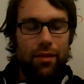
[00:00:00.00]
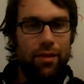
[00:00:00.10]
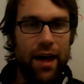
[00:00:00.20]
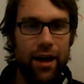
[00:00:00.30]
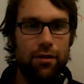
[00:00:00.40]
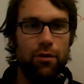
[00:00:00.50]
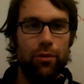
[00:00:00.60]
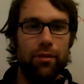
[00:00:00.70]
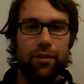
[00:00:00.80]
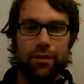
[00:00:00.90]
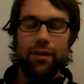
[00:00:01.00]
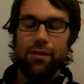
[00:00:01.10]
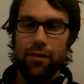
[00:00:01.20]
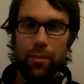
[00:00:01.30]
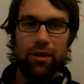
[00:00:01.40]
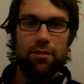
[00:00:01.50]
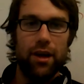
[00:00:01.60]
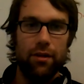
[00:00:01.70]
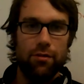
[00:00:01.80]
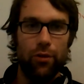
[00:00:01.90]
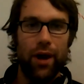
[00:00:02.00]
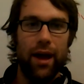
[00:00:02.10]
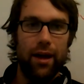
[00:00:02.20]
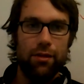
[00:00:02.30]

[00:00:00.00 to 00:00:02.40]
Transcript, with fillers: that is, to some extent, is okay.